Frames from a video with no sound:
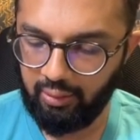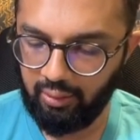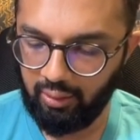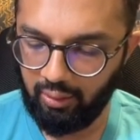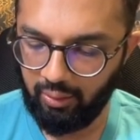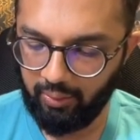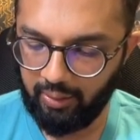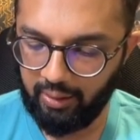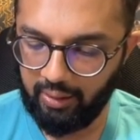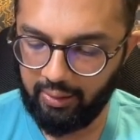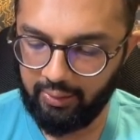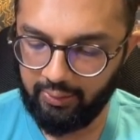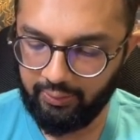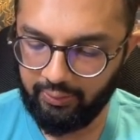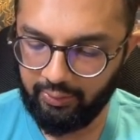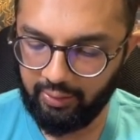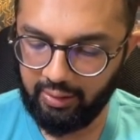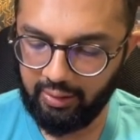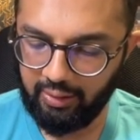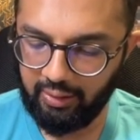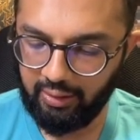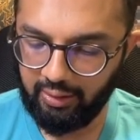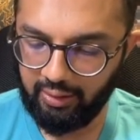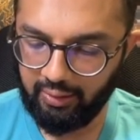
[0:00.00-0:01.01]
Okay, so
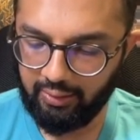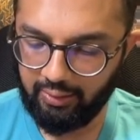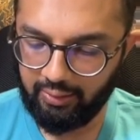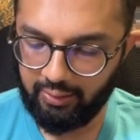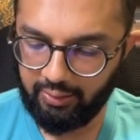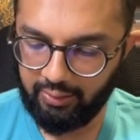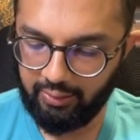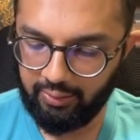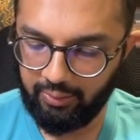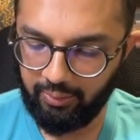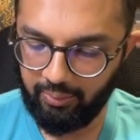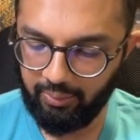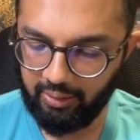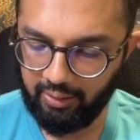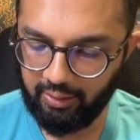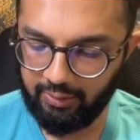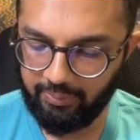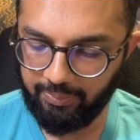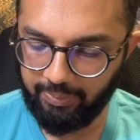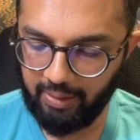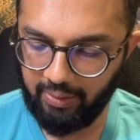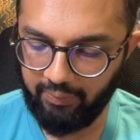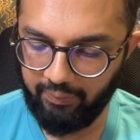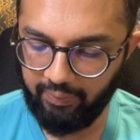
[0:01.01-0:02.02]
I get
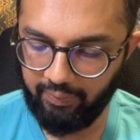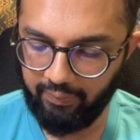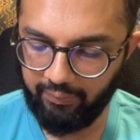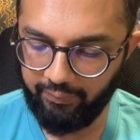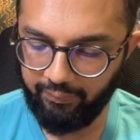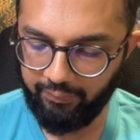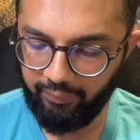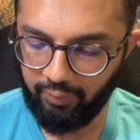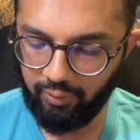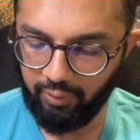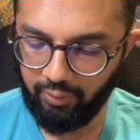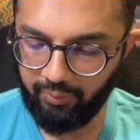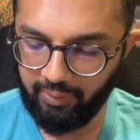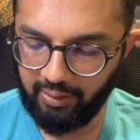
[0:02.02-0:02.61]
2x power 4.